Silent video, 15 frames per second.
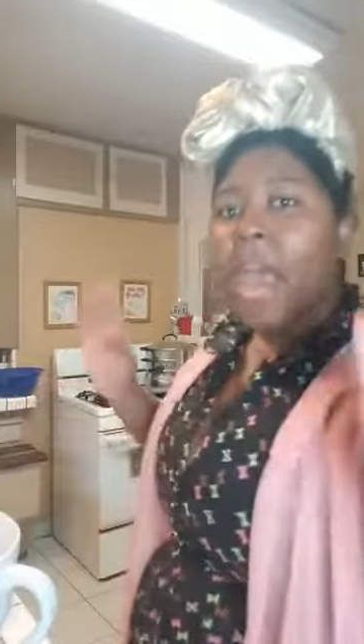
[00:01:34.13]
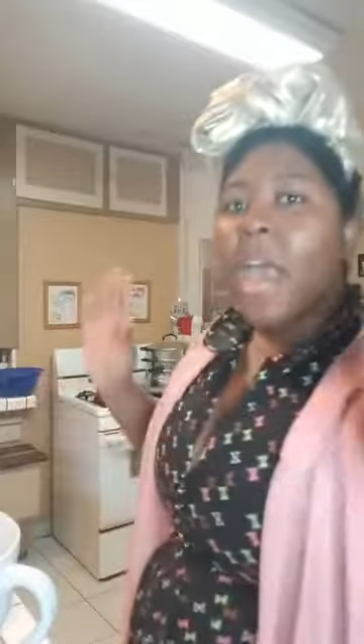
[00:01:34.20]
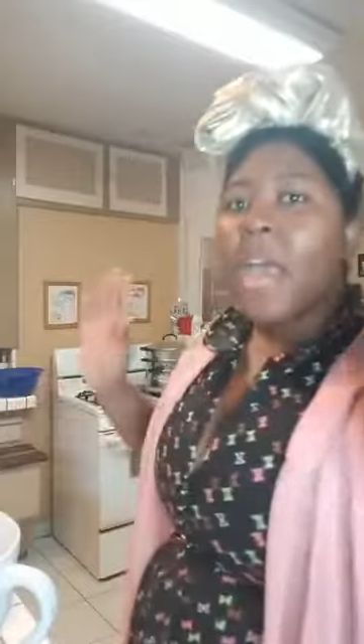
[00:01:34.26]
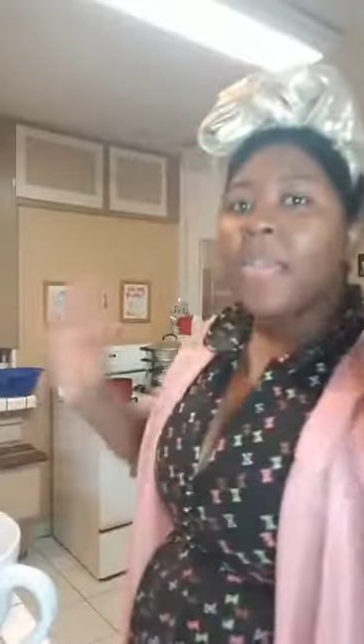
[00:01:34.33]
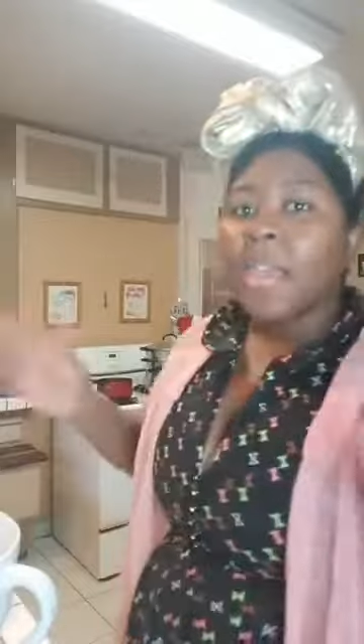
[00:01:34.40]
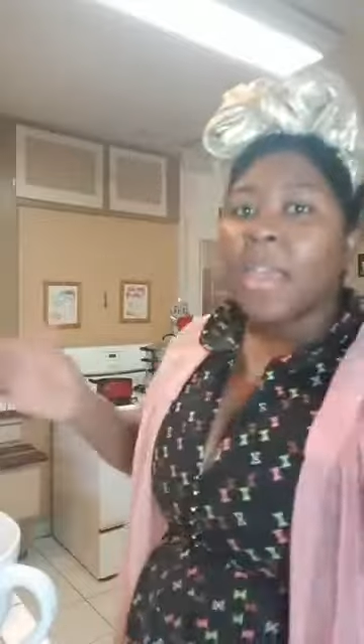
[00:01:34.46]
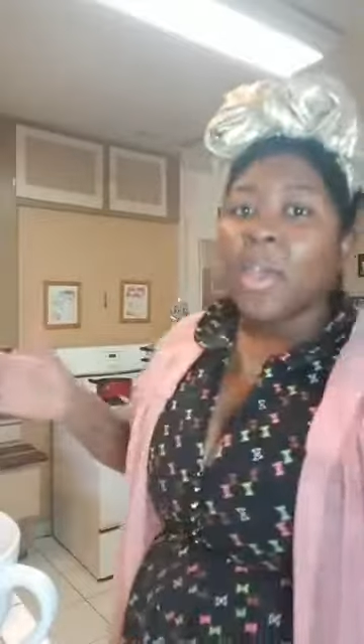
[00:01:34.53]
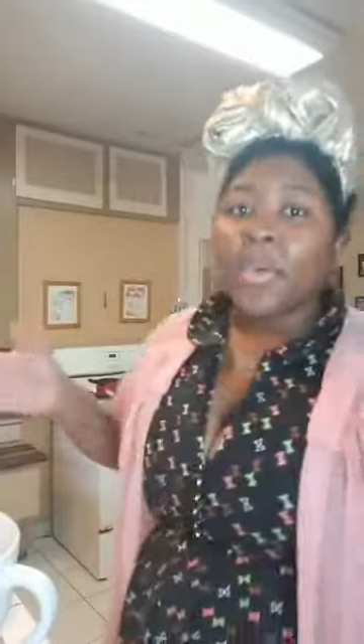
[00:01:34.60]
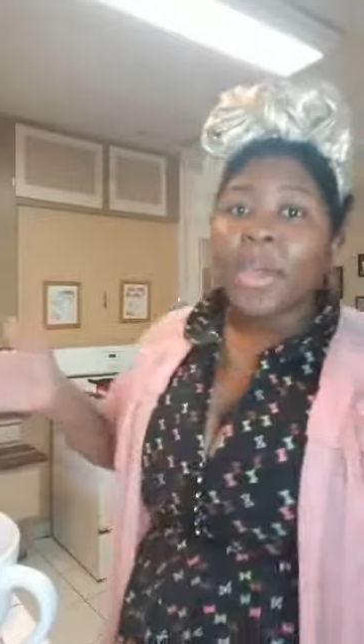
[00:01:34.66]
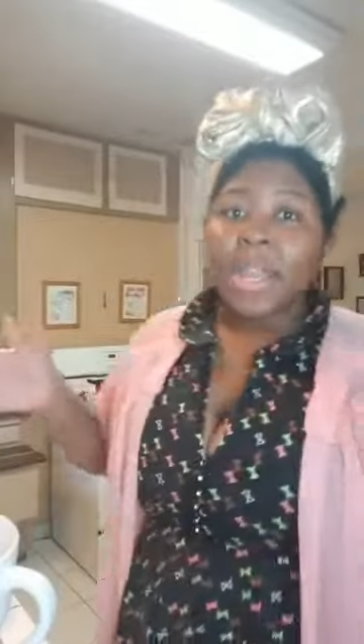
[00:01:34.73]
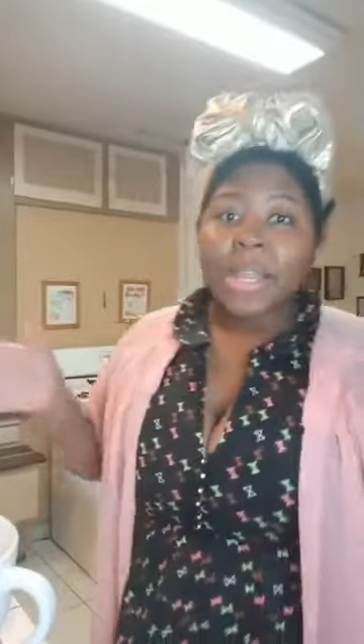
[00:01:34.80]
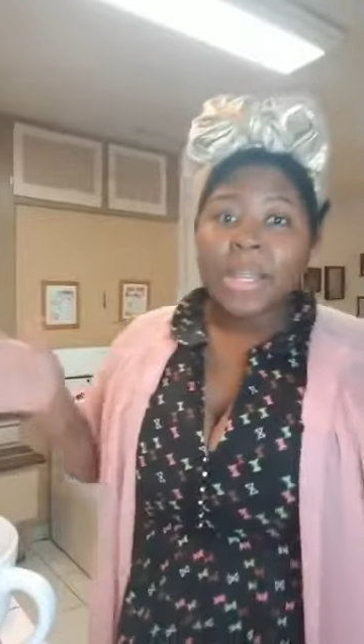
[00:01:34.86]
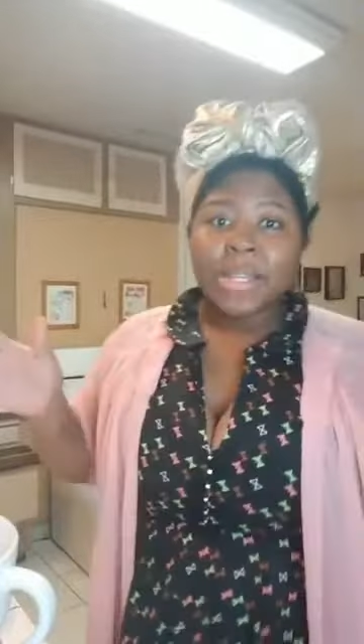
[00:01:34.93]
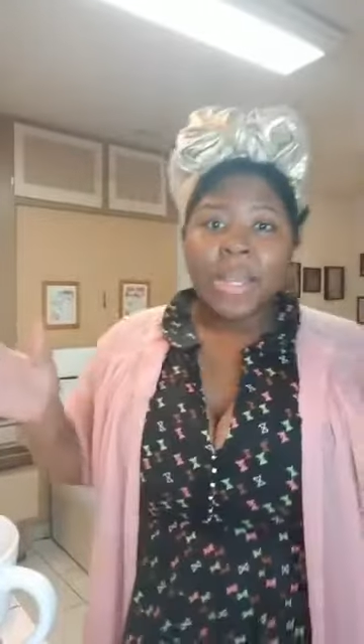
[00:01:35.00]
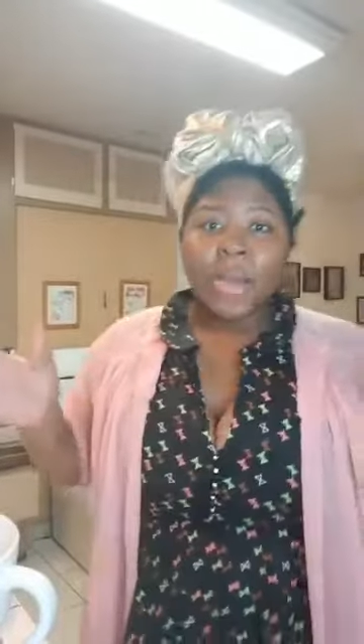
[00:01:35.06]
The
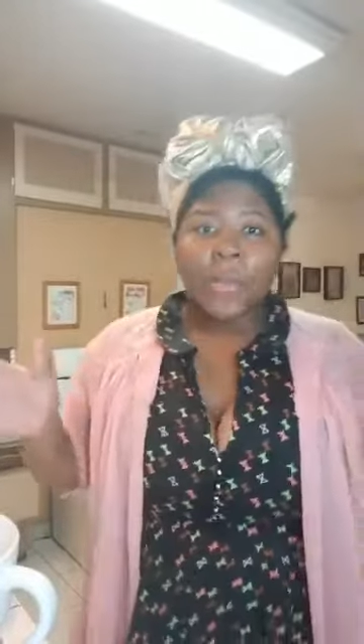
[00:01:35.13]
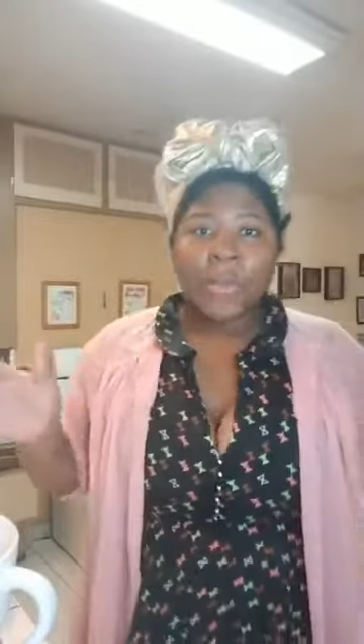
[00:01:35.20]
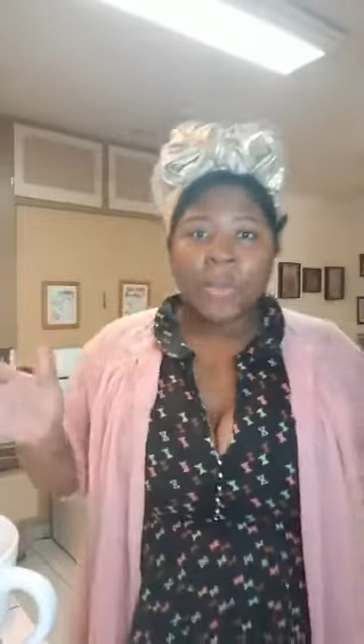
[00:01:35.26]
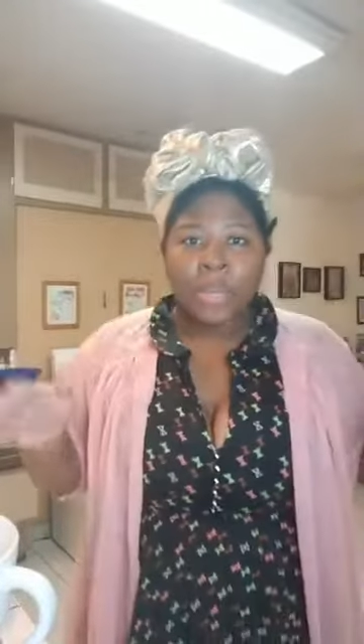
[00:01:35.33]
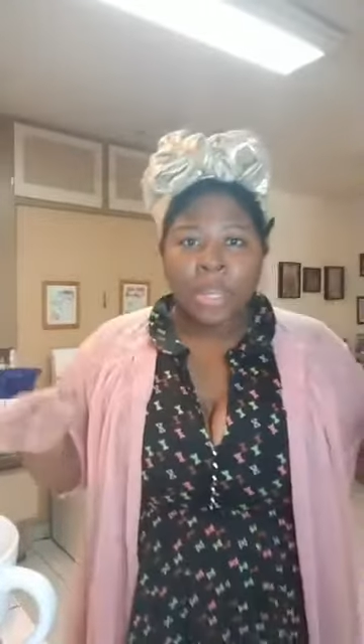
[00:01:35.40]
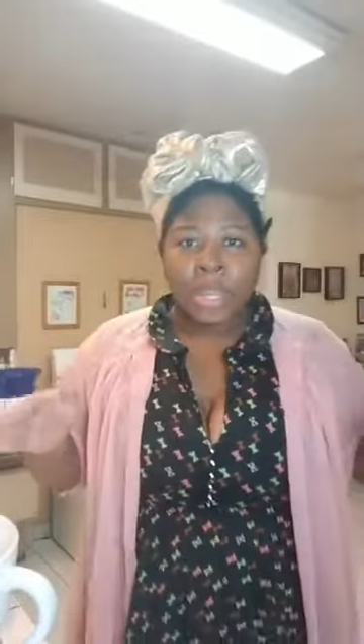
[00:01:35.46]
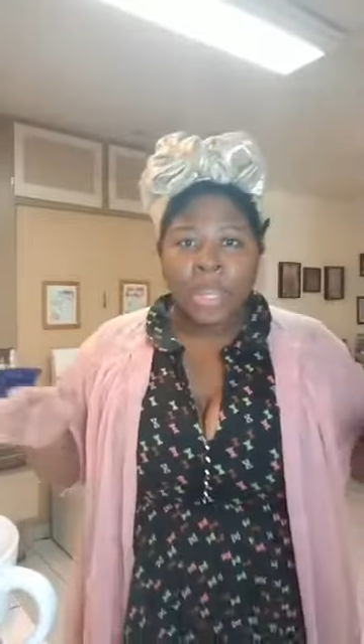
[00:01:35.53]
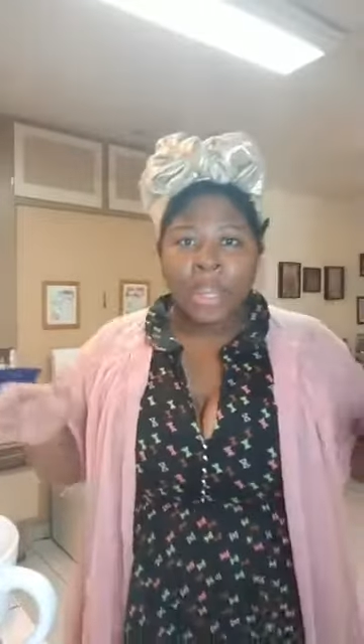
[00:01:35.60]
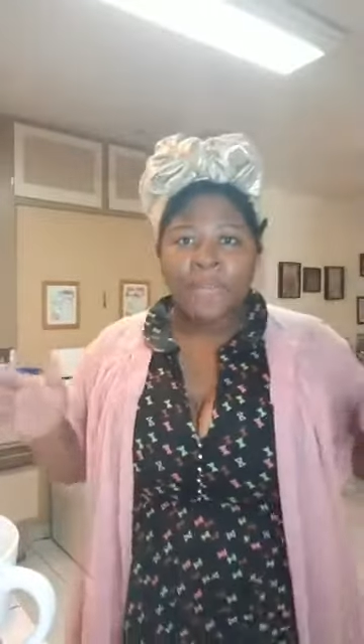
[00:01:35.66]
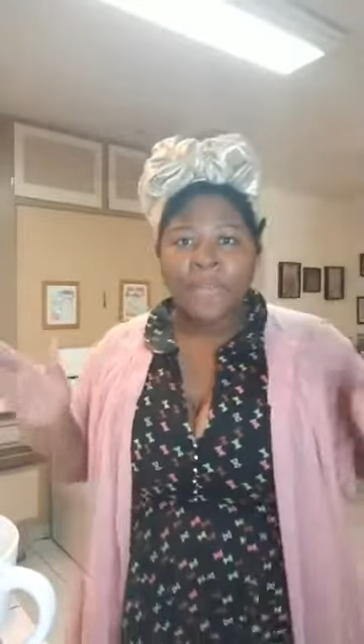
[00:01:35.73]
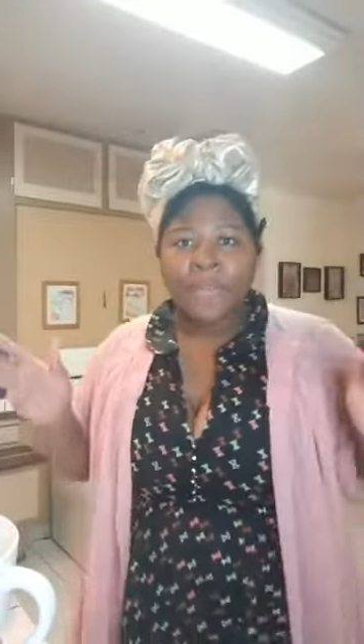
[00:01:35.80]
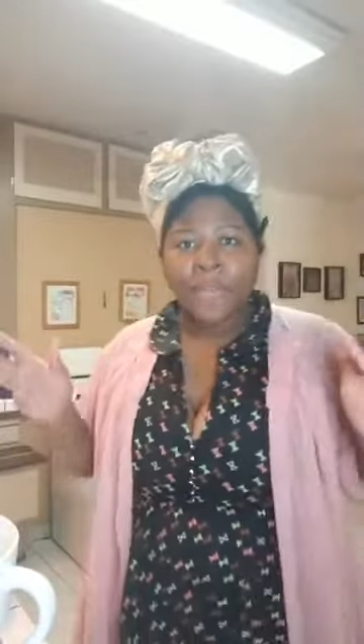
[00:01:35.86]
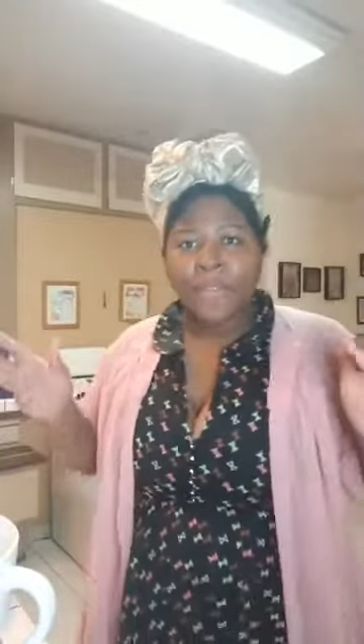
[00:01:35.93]
ingredients that we'll need for